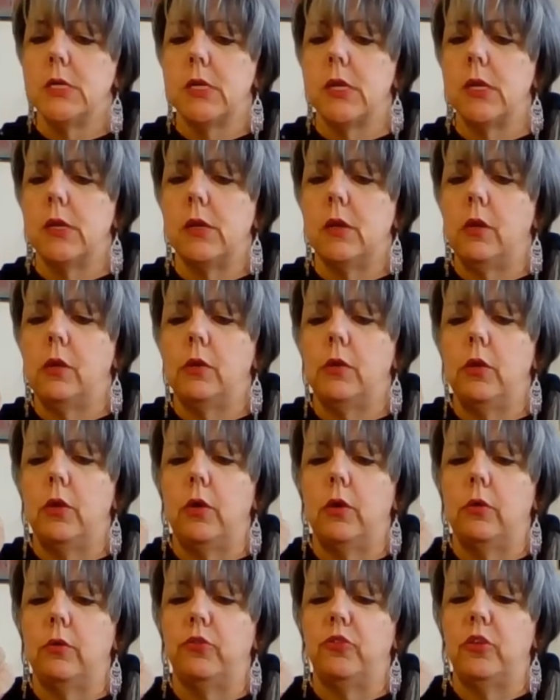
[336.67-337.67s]
yeah,
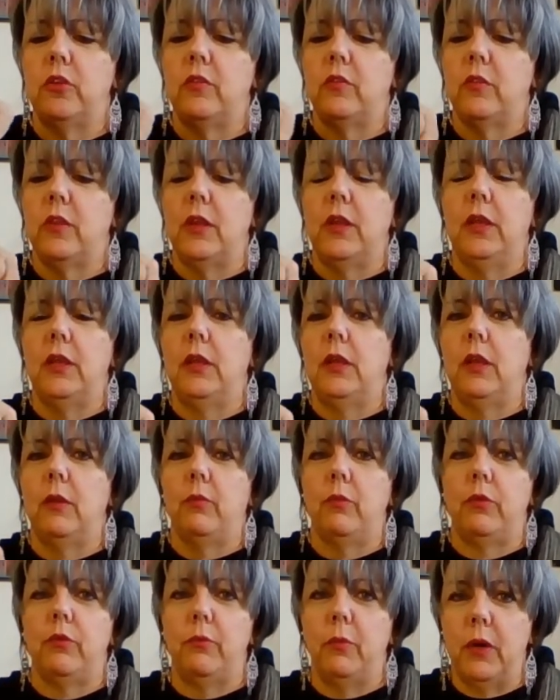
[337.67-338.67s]
no, Jen's going to end
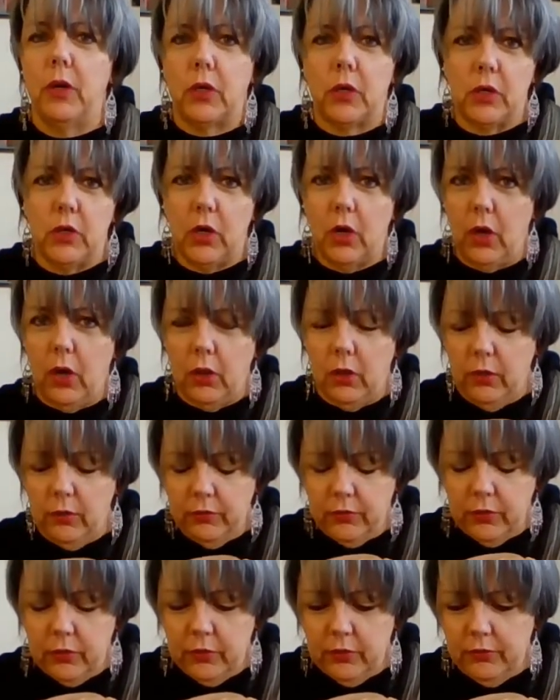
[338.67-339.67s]
up with marker all
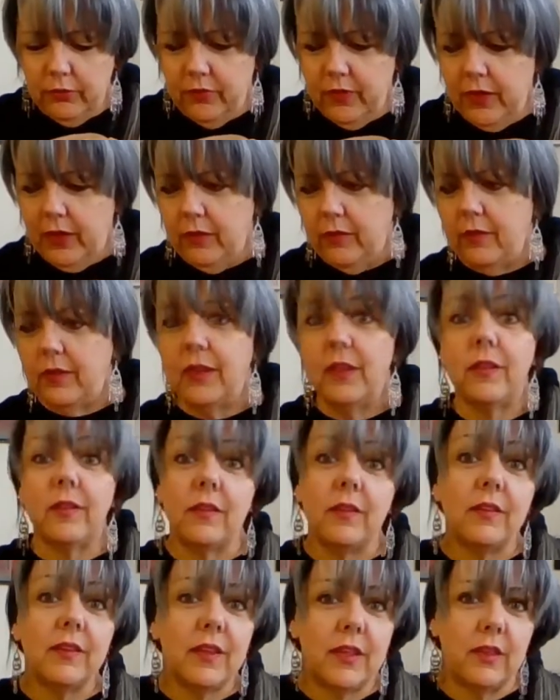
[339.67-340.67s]
over her face.
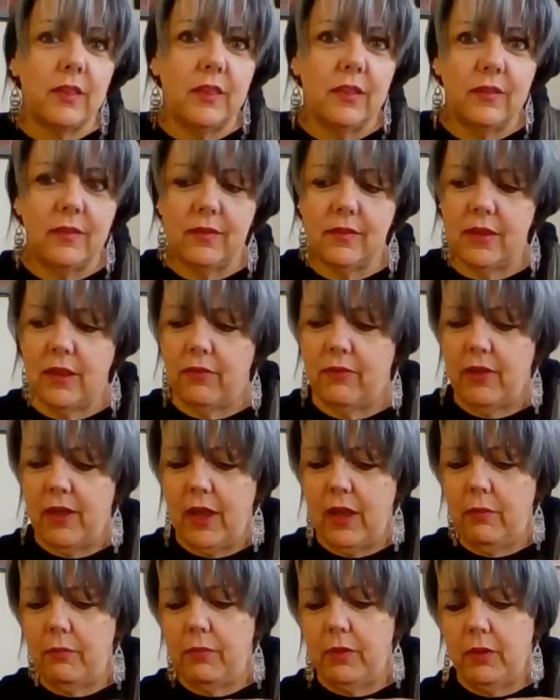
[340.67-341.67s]
This is how this stuff
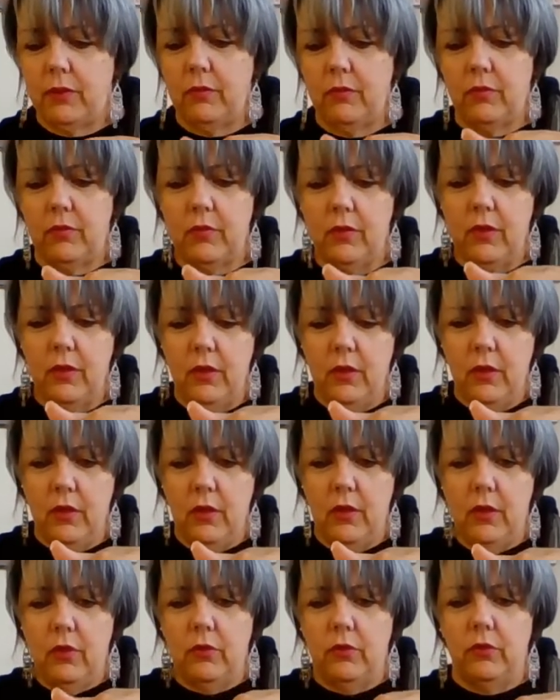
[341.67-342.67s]
happens.
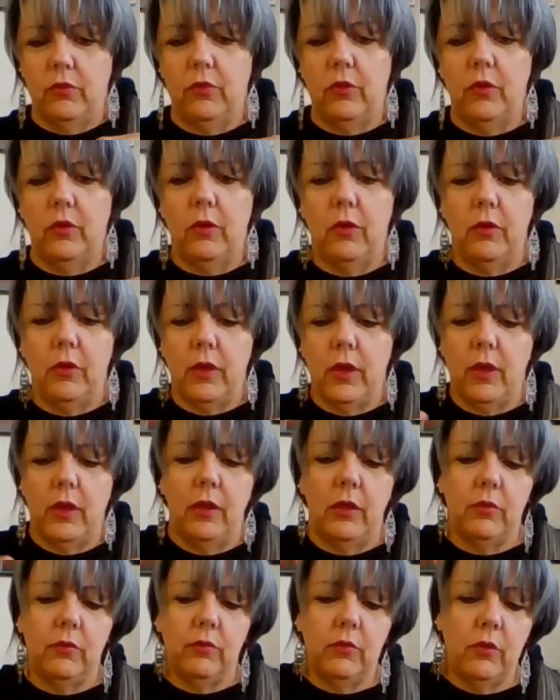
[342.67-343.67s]
So,
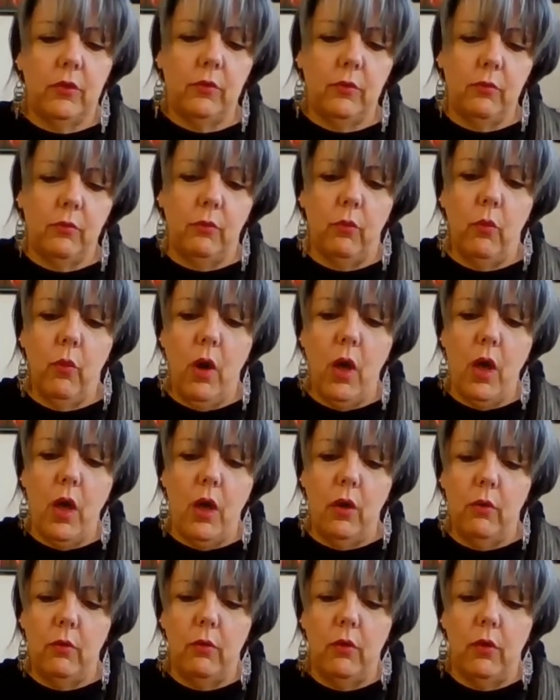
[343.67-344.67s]
okay, so, whoa,
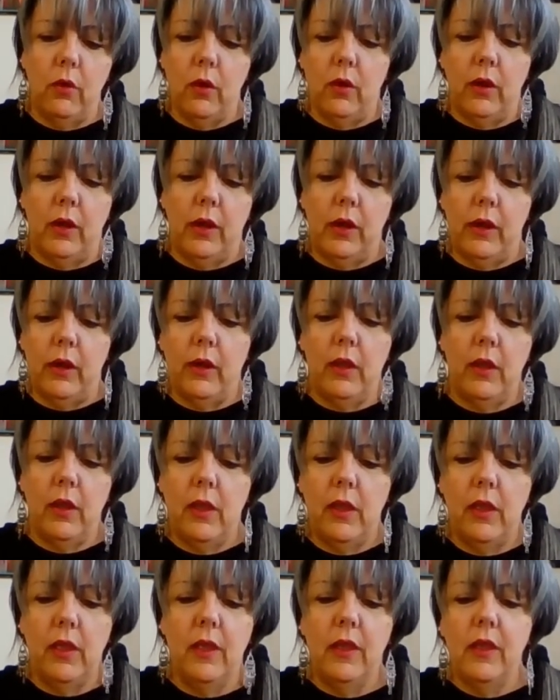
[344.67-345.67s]
all right.
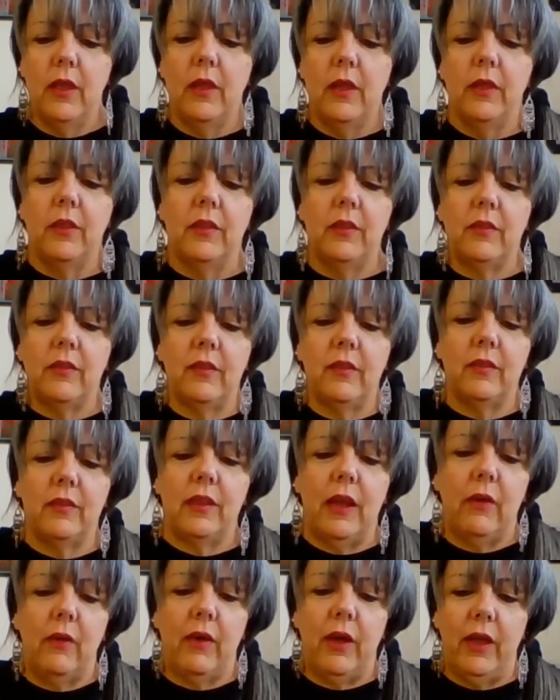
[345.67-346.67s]
This is
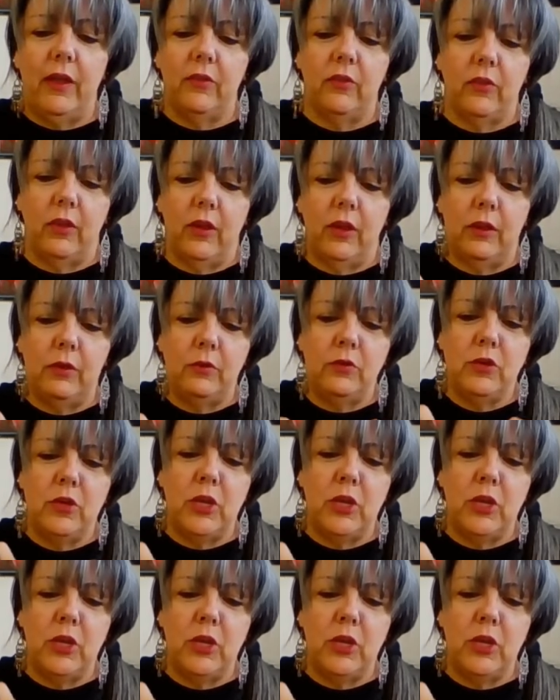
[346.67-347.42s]
how I saw it.